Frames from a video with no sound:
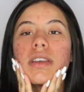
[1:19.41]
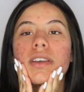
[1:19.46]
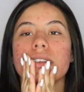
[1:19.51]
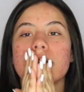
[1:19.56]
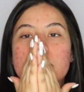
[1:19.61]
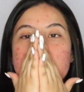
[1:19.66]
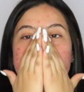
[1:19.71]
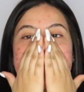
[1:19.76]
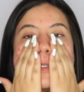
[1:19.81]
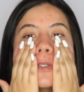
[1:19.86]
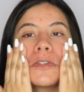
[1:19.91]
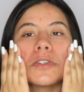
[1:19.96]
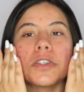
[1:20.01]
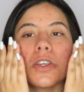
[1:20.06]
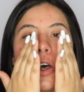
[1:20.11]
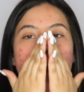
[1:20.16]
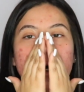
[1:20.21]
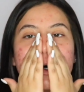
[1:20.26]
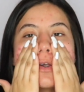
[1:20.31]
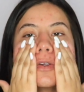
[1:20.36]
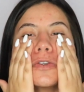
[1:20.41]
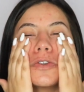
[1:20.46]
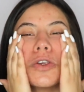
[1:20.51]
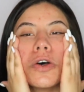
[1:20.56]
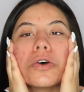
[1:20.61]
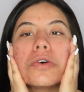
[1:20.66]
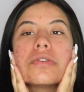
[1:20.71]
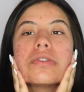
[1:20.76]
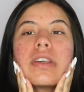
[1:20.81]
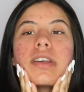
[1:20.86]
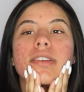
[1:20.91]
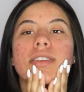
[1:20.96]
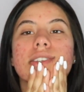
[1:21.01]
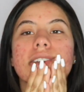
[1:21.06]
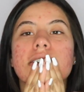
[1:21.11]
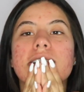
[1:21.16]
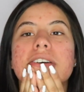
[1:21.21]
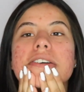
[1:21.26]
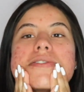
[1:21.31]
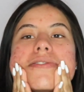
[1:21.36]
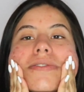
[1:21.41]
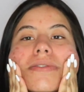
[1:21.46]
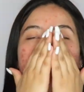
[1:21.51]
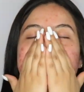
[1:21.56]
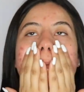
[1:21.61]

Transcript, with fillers: is so, so sensitive.